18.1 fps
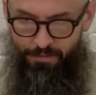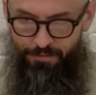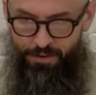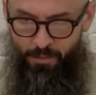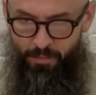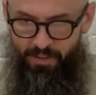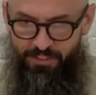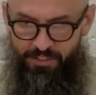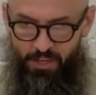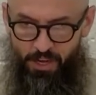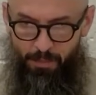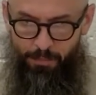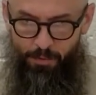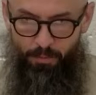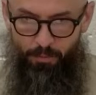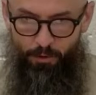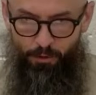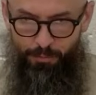from its
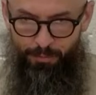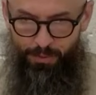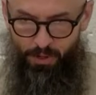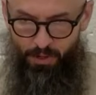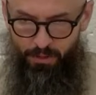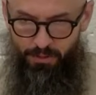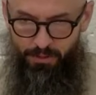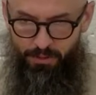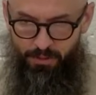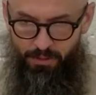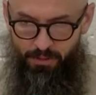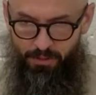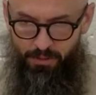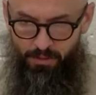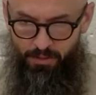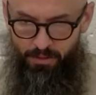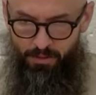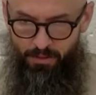uppermost part,
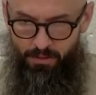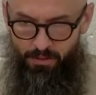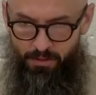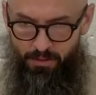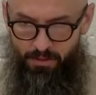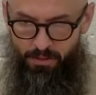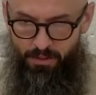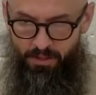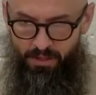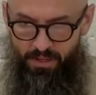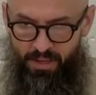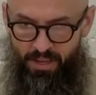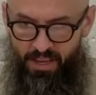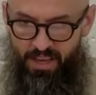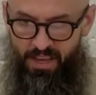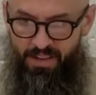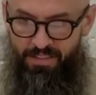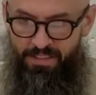
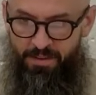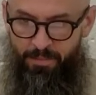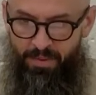and